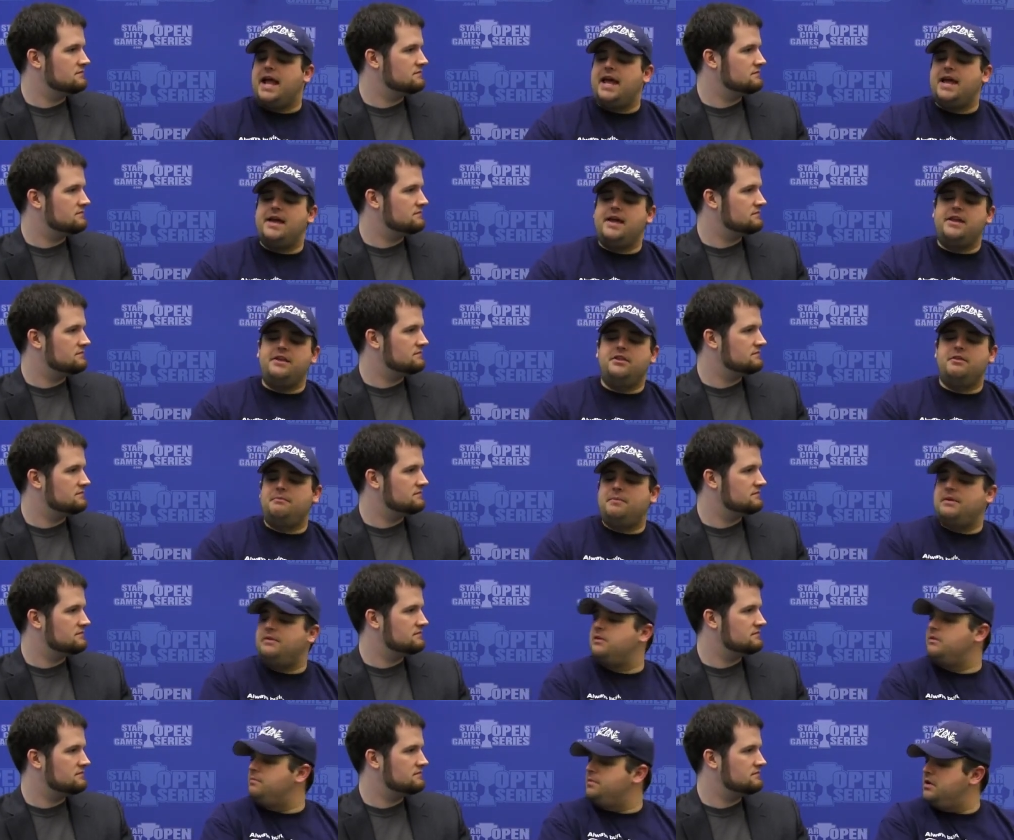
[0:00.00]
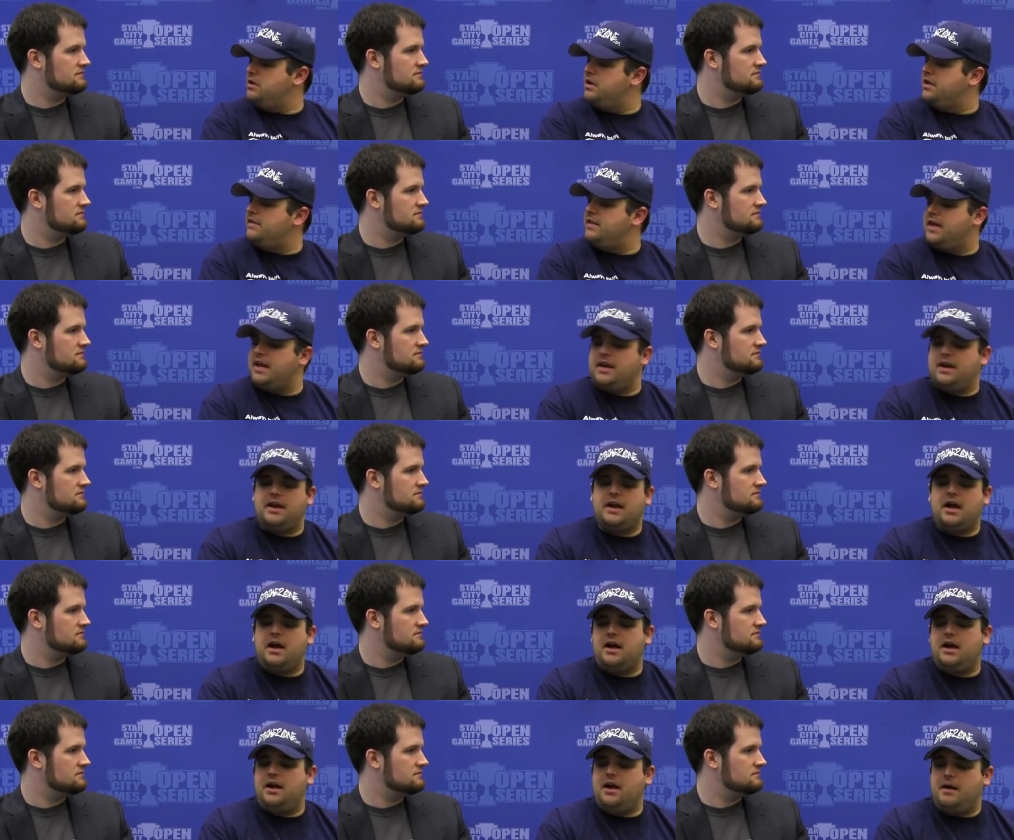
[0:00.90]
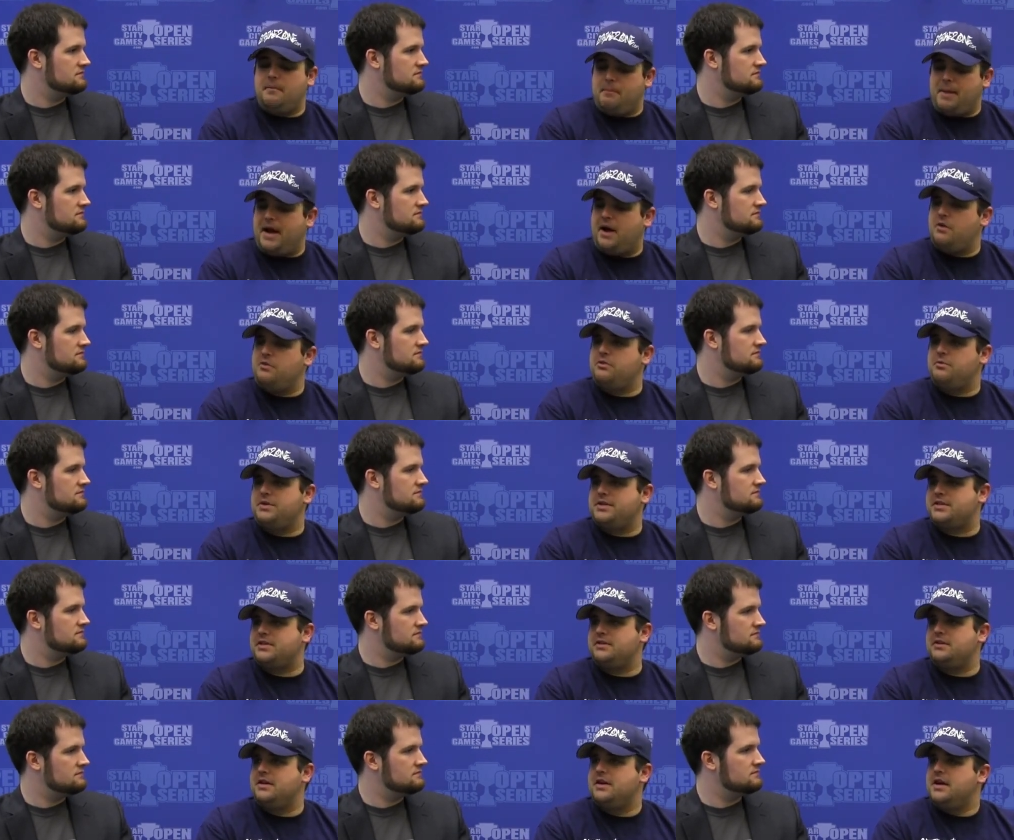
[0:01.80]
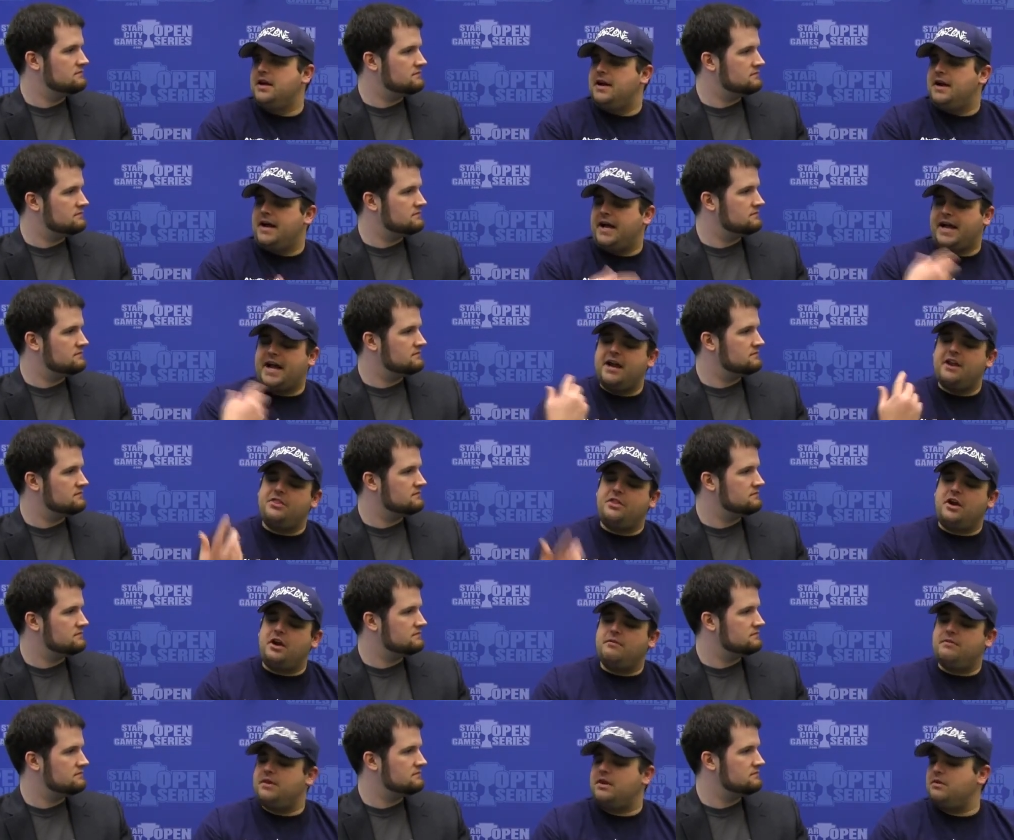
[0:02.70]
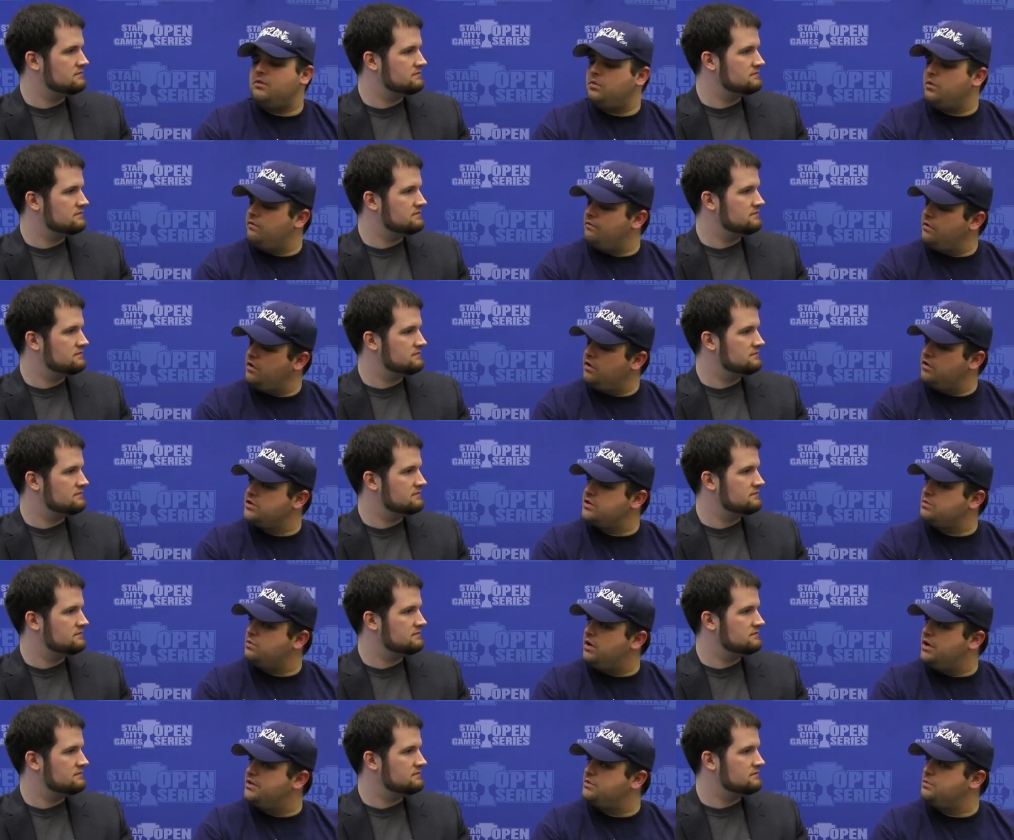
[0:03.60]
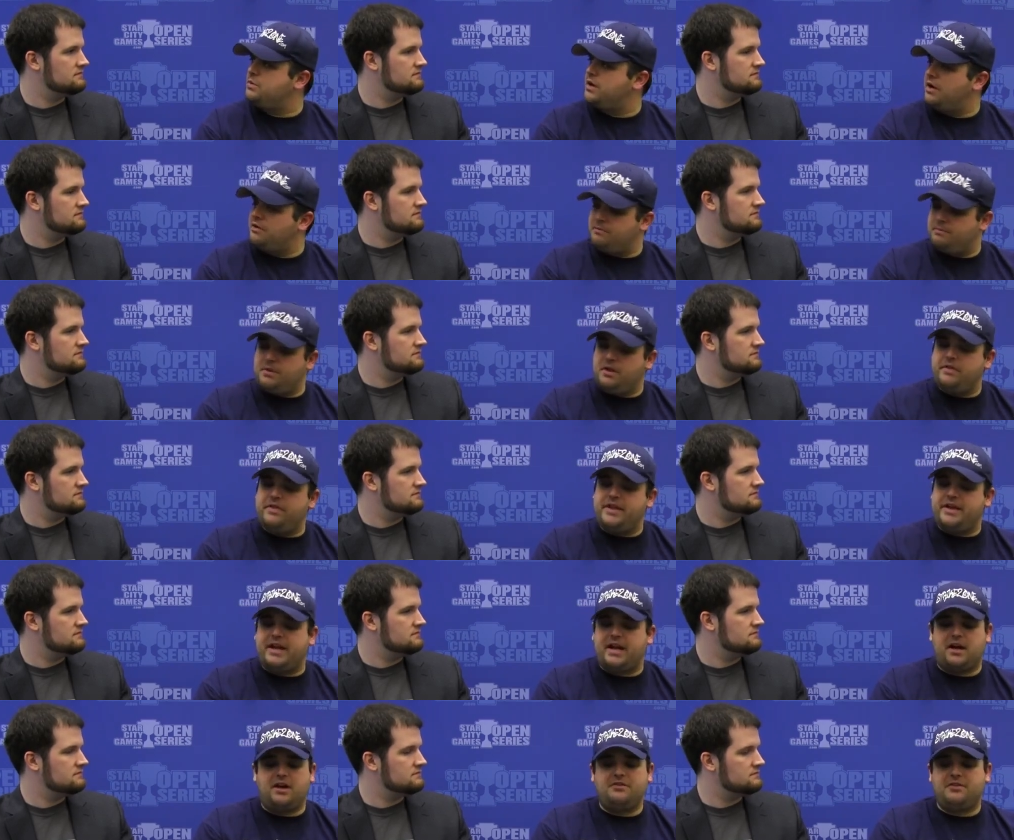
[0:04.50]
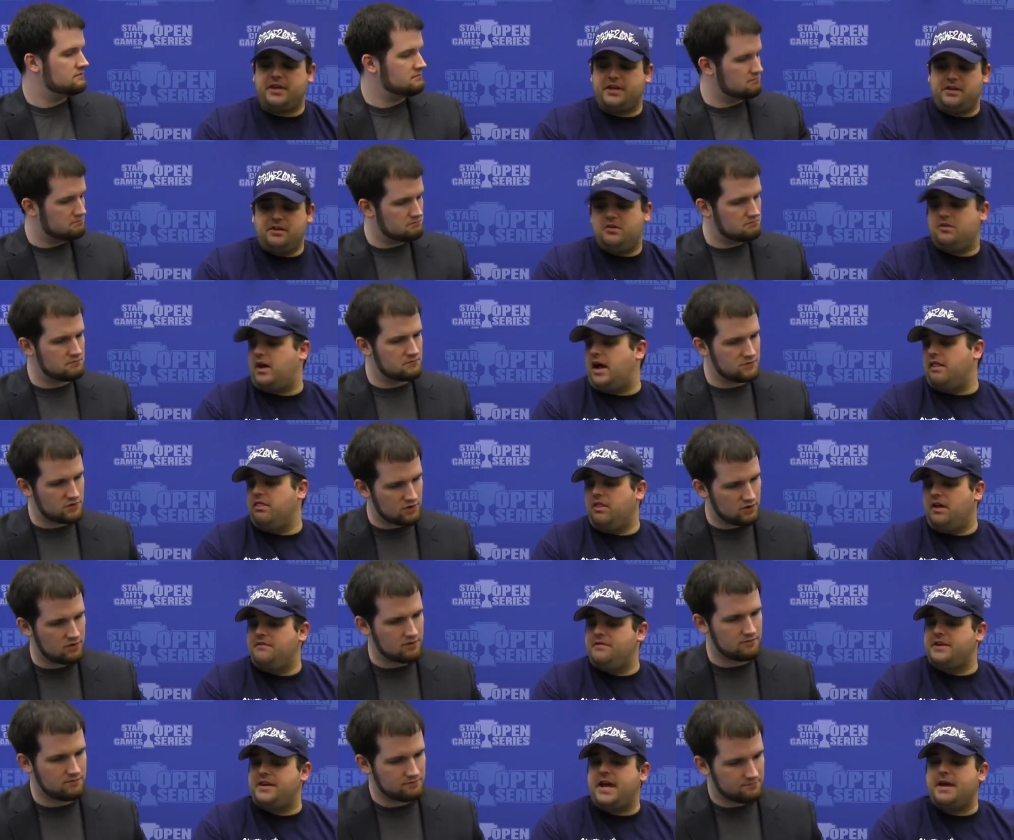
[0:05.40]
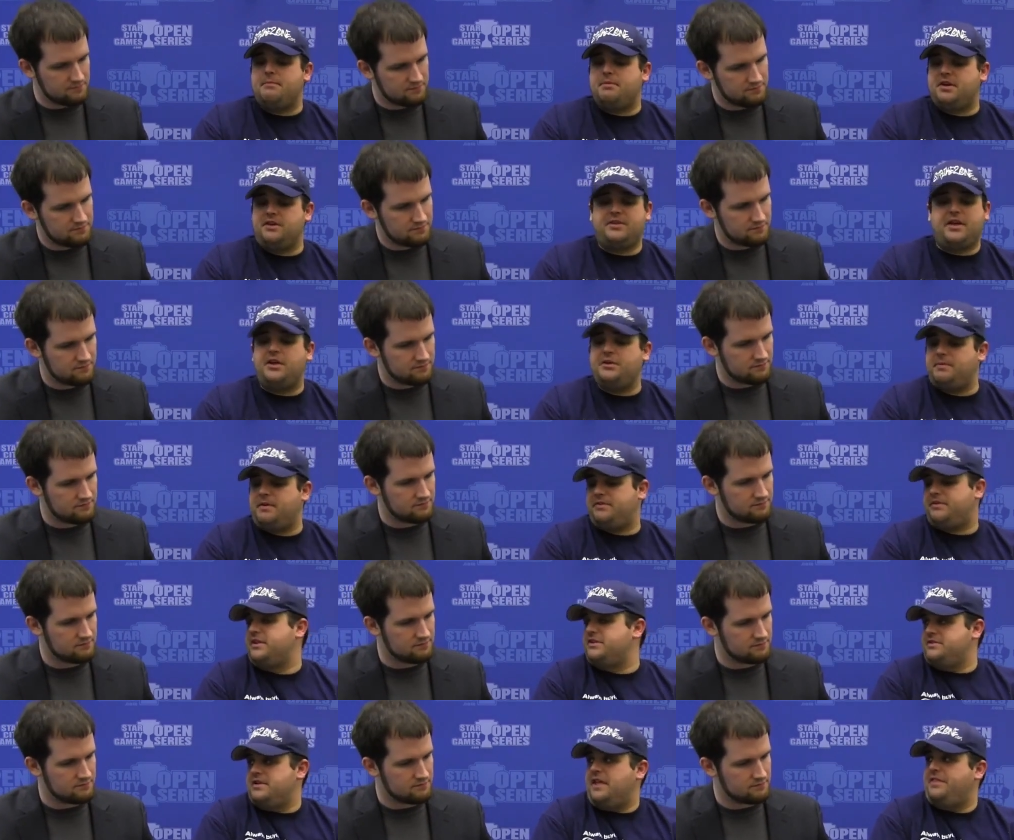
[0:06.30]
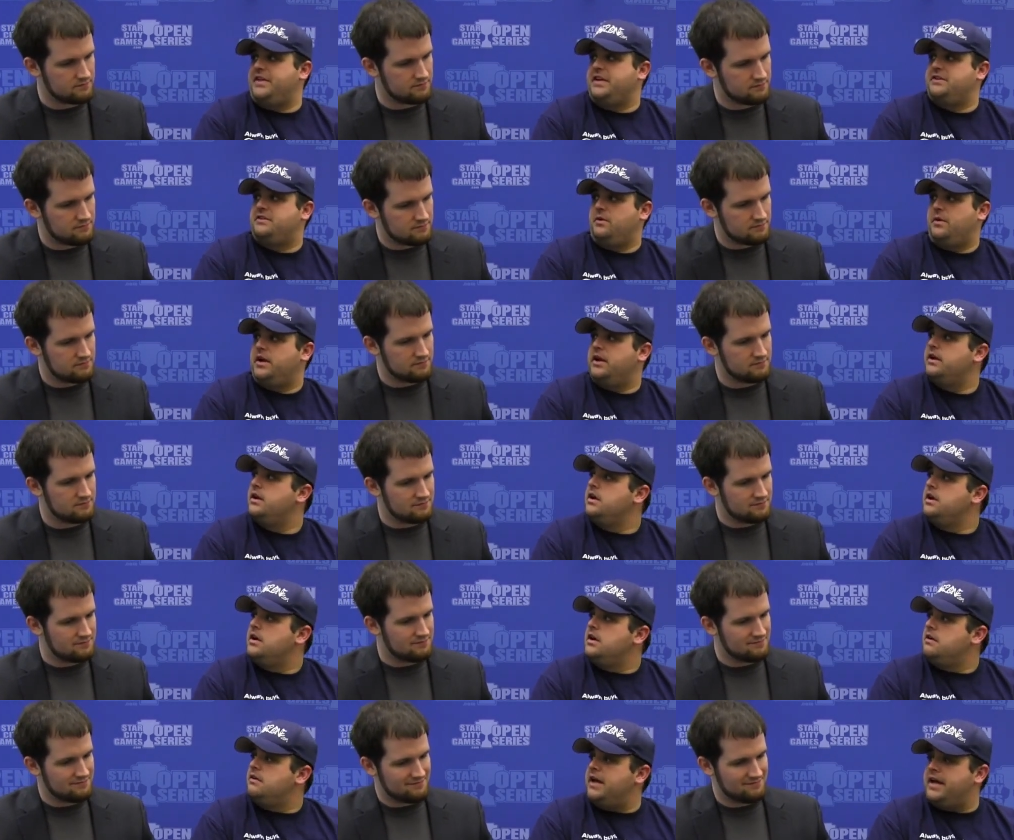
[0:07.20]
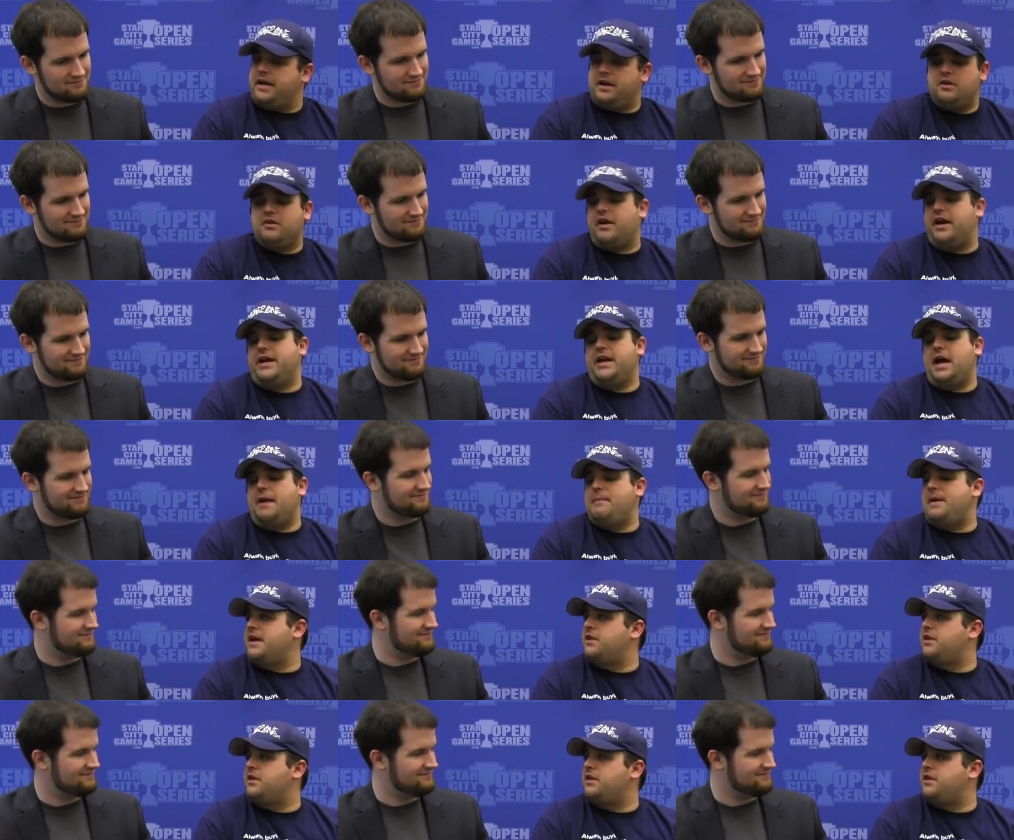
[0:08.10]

Speaker 1: And the the beauty that uh, about the reason I kind of thought of it in reverse. Was when I was building the deck, I was like, you know, I love the deck because Elspeth does nothing to it. Like, great, I